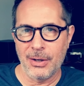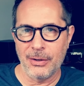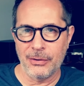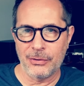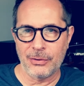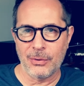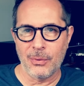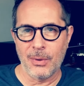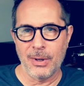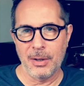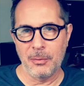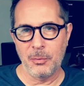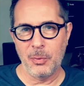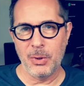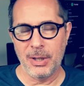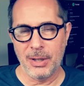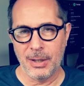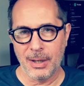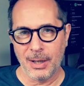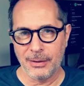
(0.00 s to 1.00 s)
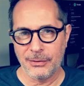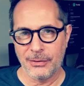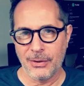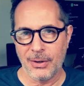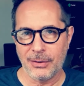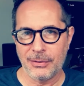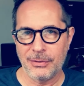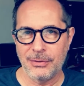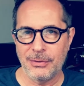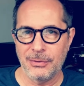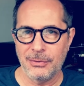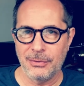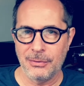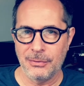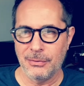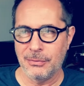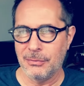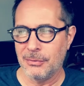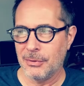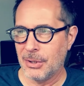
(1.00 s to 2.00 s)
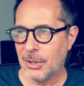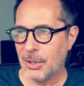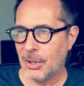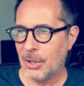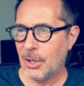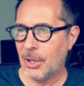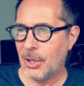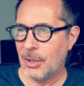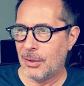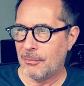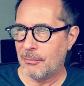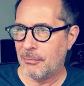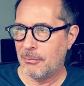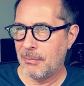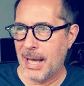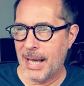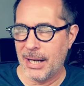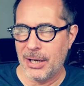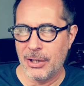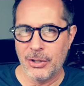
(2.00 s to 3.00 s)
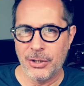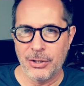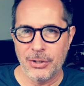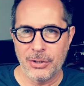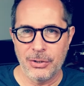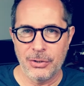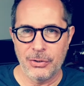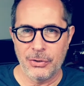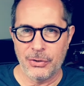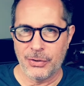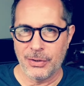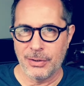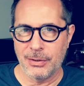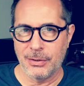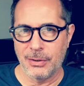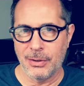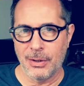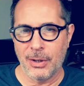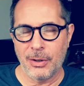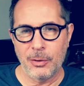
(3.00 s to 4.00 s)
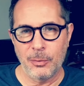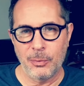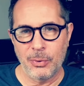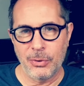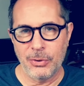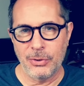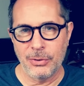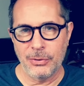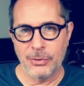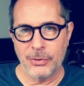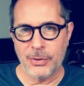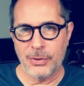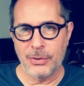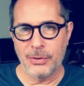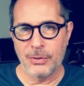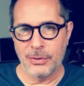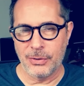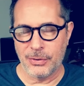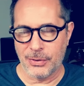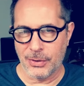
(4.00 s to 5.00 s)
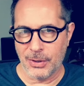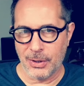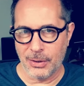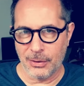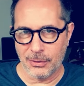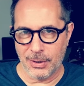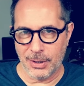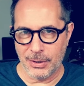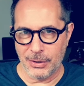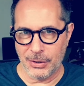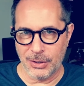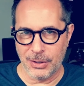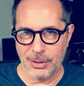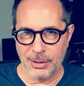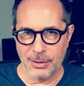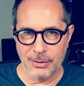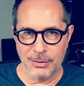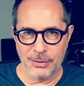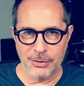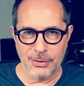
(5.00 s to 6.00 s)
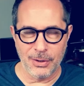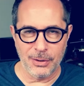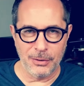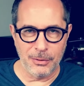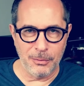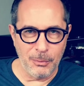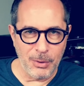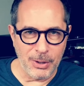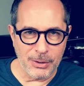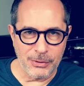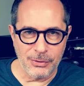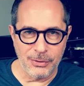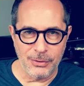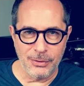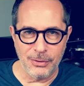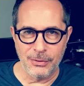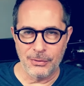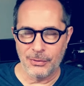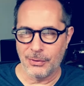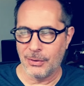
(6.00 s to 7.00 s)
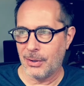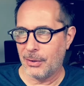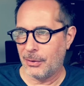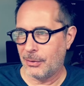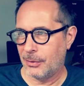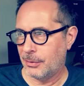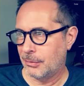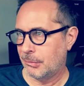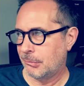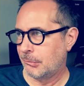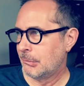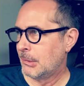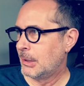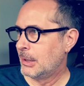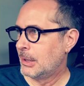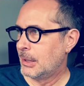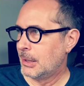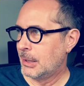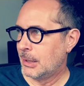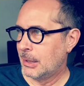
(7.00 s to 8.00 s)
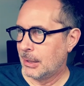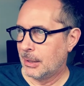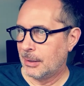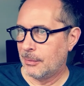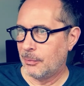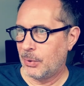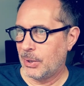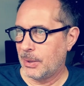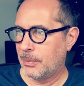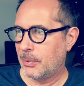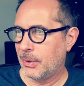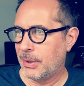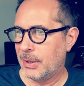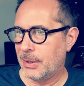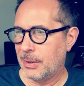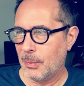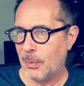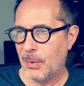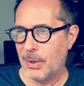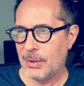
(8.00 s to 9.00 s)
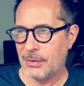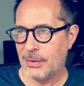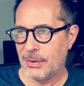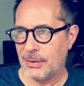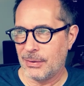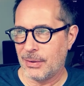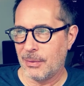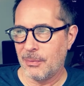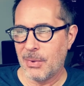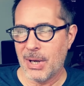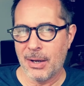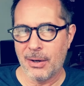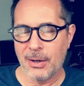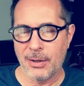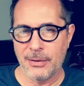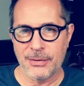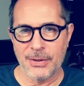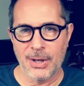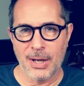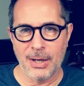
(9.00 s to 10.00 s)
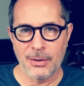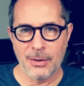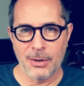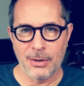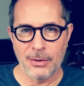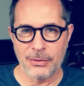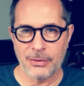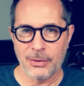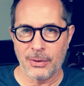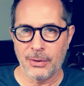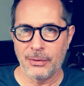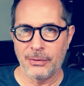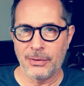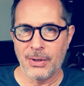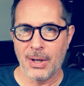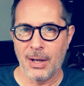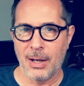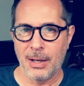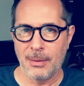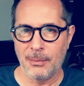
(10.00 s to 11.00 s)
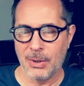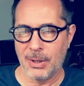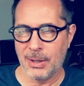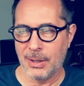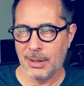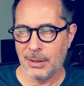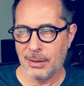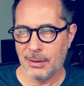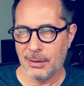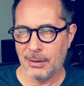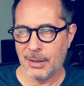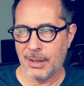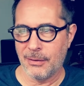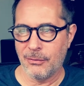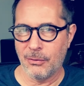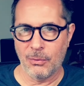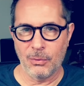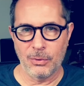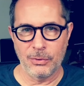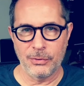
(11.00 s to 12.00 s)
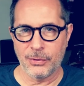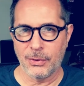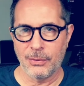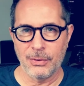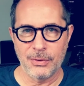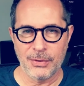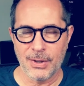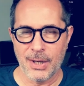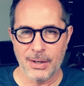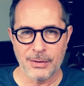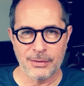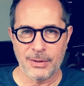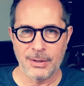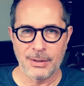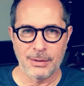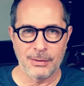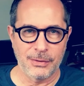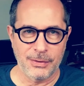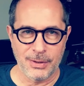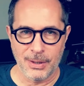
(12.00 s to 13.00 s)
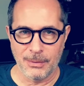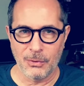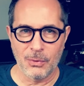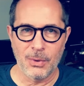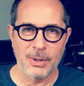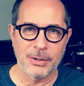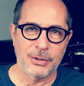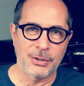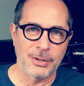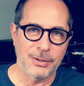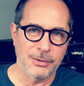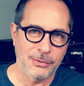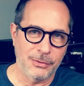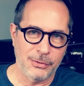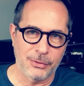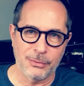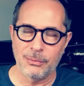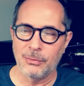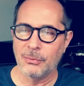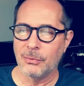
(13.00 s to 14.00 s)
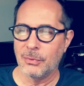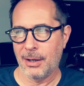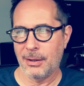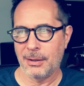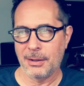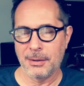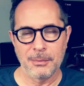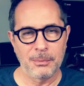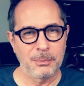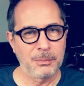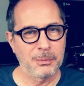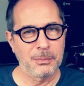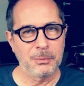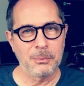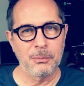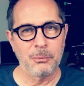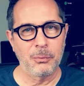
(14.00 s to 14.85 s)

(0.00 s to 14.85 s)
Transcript: artists quite a bit. I talk to managers and other producers and other engineers and other mixers and other people in the business about unsigned artists all the time. And everyone's always asking the same questions. How do they